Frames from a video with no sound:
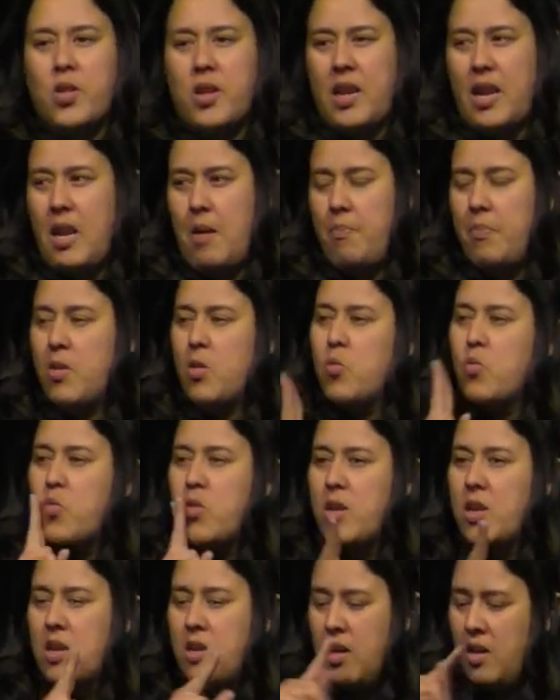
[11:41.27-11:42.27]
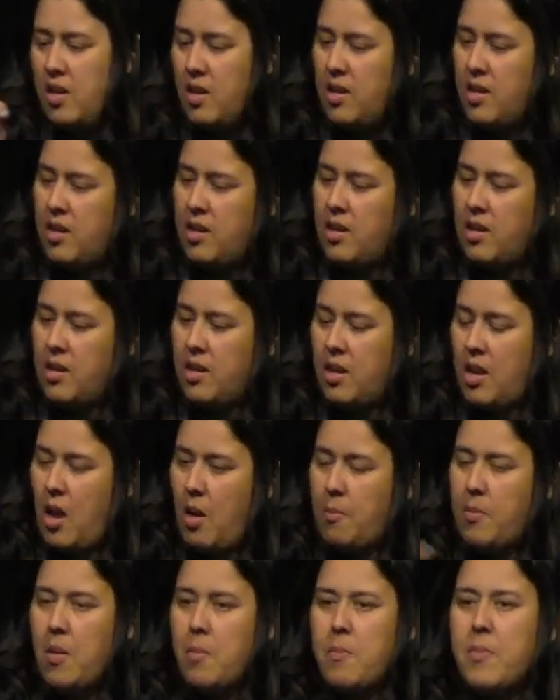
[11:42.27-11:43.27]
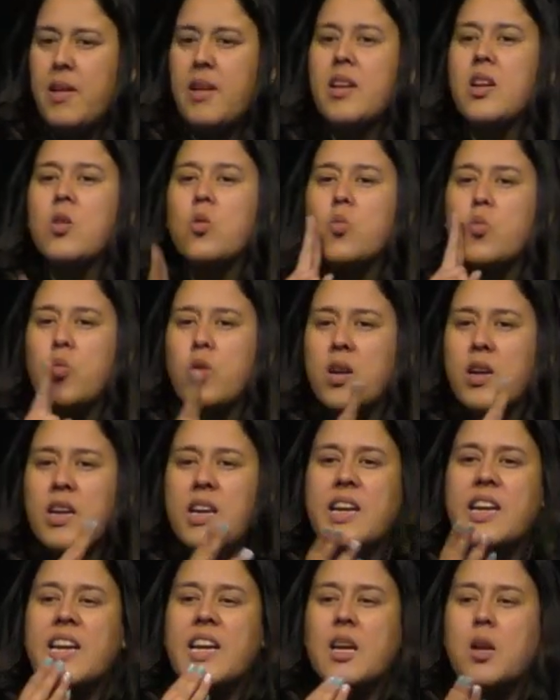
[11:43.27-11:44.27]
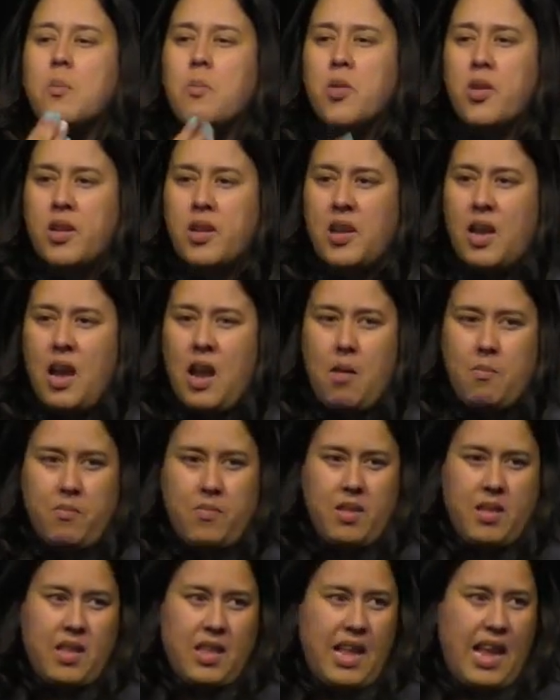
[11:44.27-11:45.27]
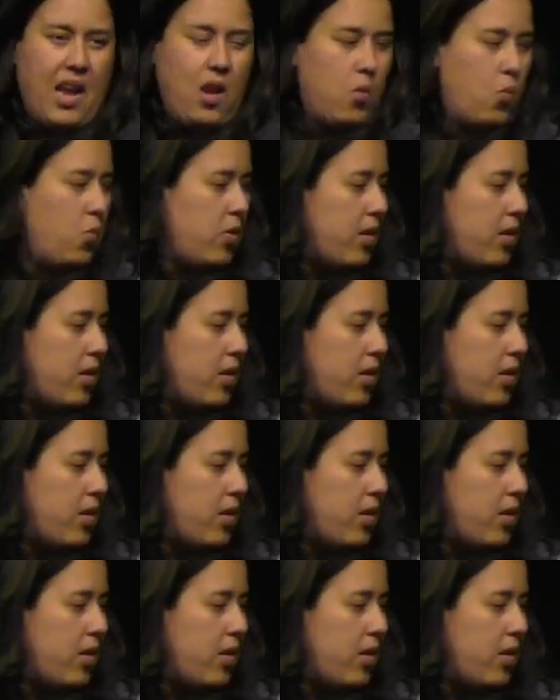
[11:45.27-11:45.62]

you know, all the other ones believed instantly, and he was the only one that doubted.